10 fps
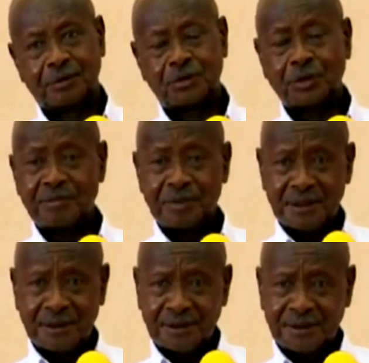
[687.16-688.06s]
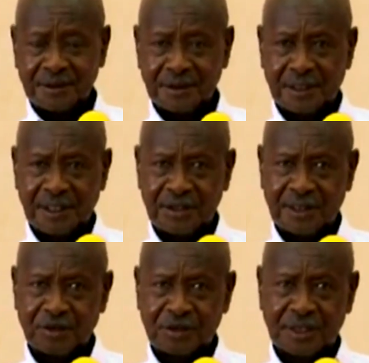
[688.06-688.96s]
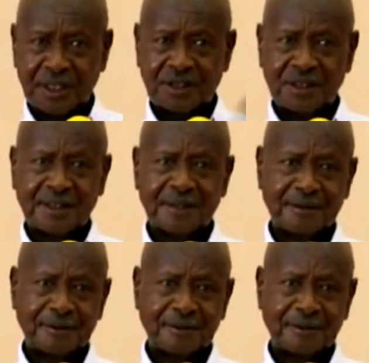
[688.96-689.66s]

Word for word: which we have been either not getting